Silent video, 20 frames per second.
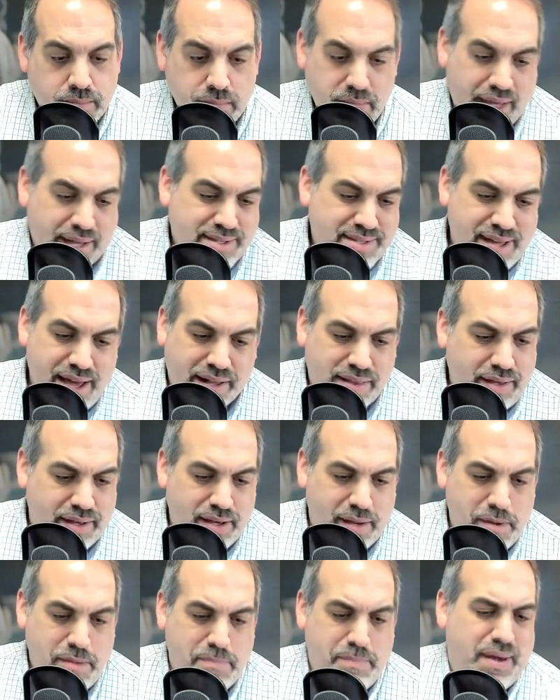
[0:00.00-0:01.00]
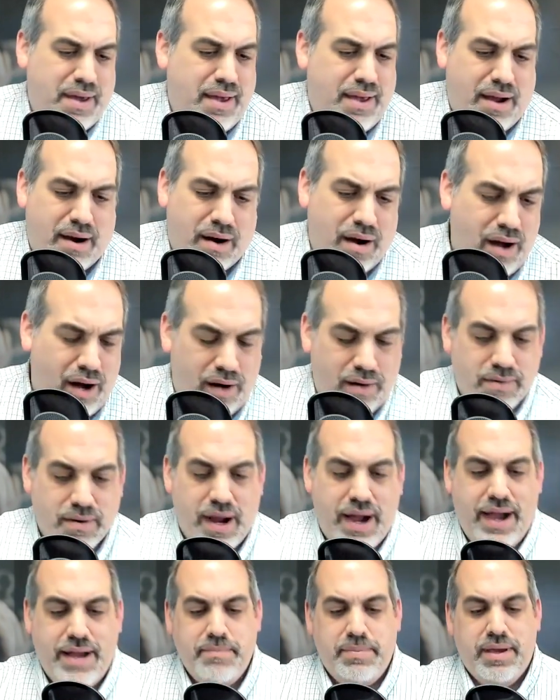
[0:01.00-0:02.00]
Yeah, exactly. I mean, be a hero,
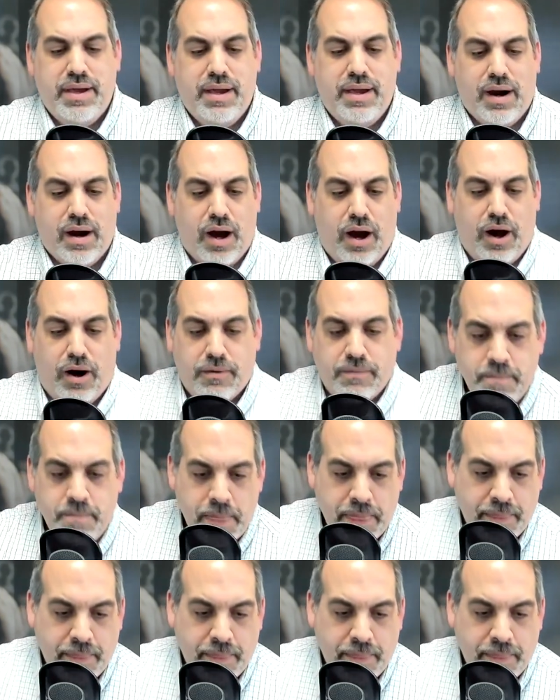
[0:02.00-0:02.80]
right? Be a hero.